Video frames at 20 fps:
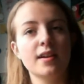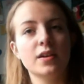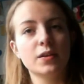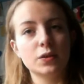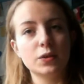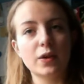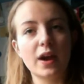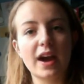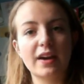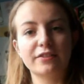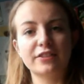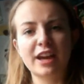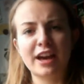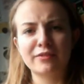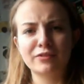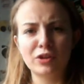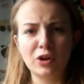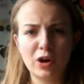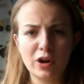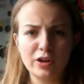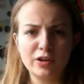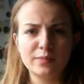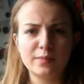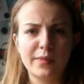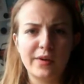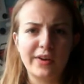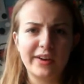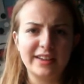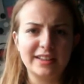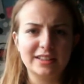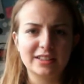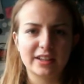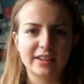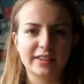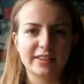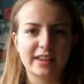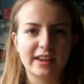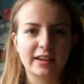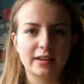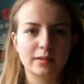You have to have your own mind, I
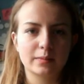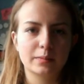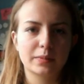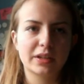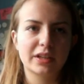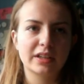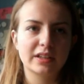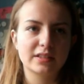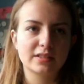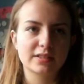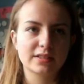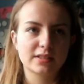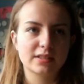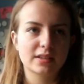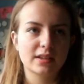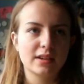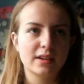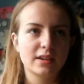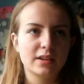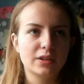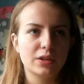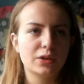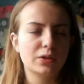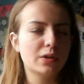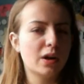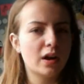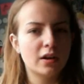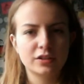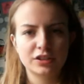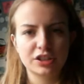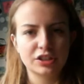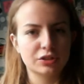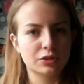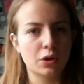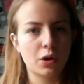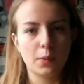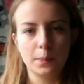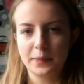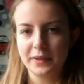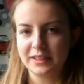think, because you can't just
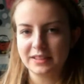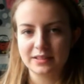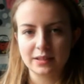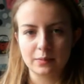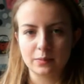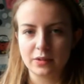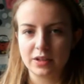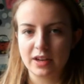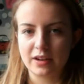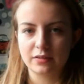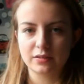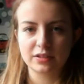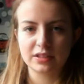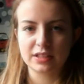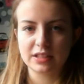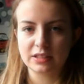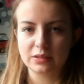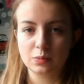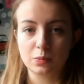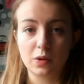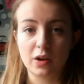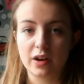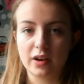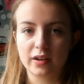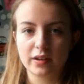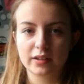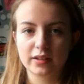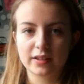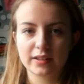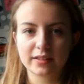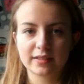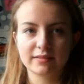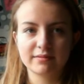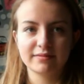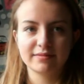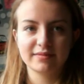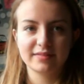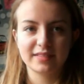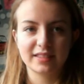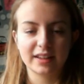copy someone else's work.
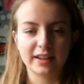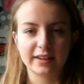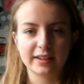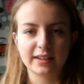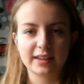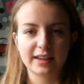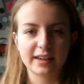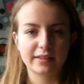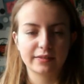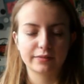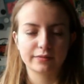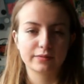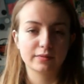Like, if